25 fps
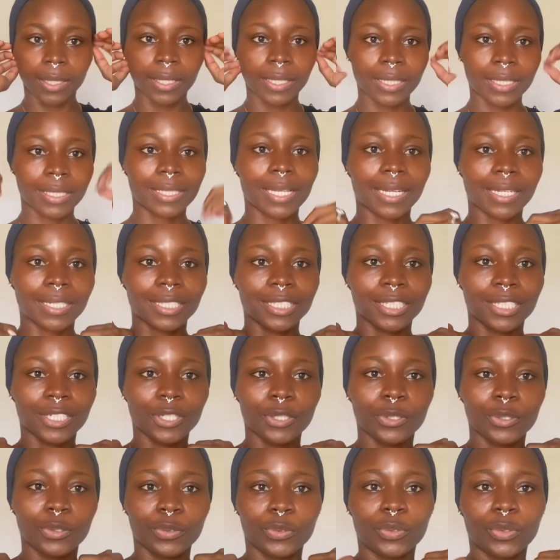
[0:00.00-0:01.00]
it's actually
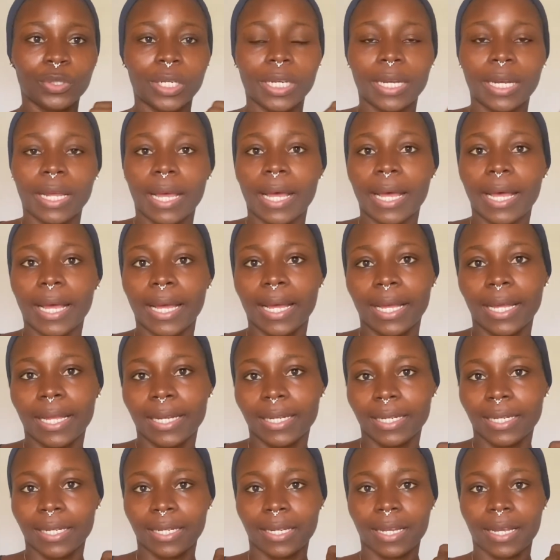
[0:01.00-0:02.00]
noon and
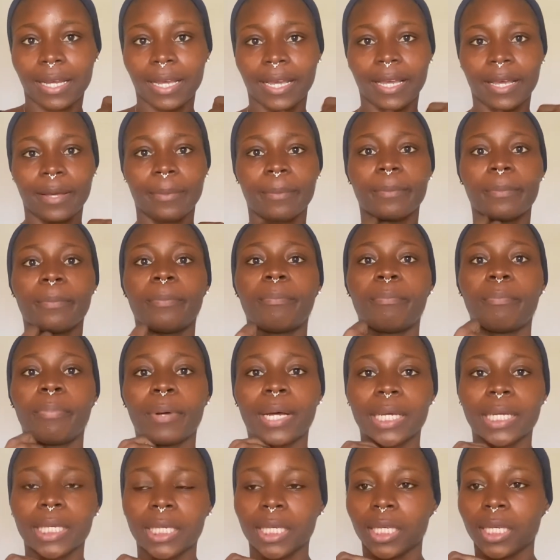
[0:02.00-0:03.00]
I am
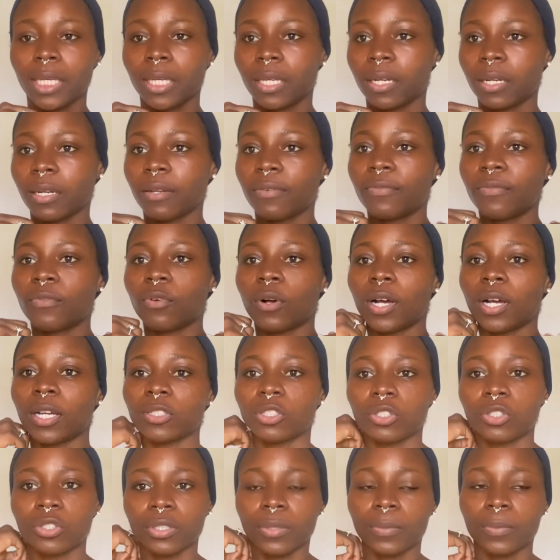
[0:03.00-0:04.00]
packing for
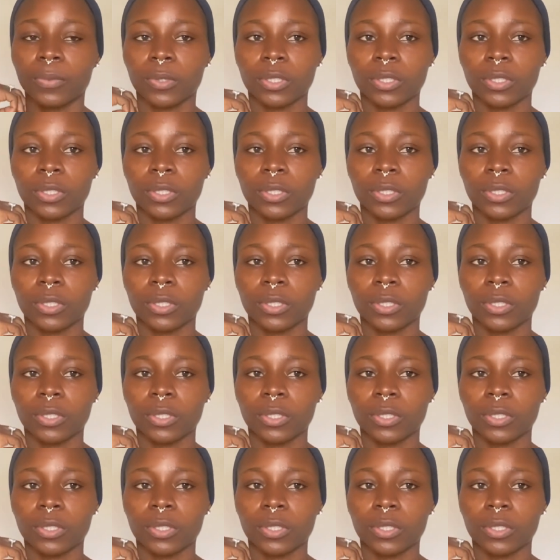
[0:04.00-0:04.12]
a trip.